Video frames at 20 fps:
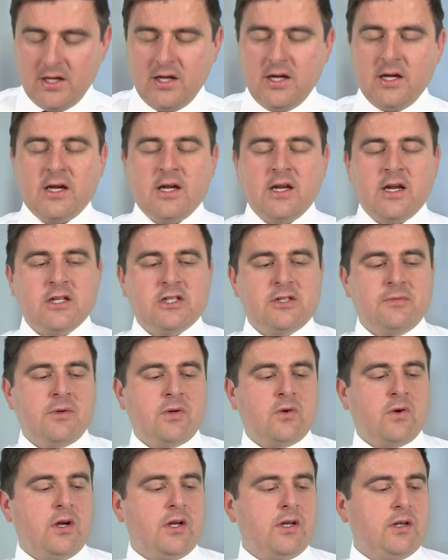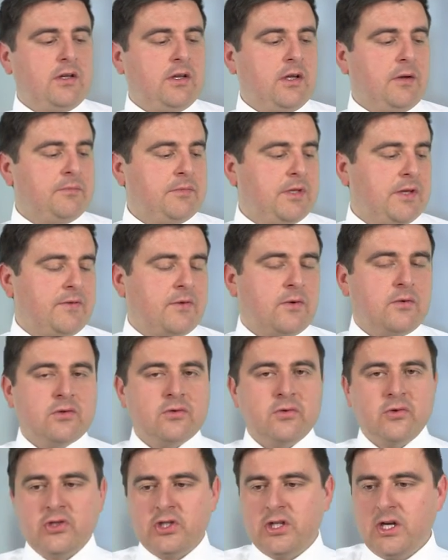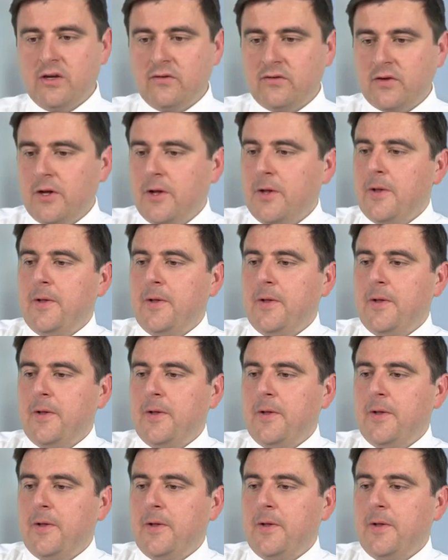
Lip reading: it can actually be quite difficult to achieve.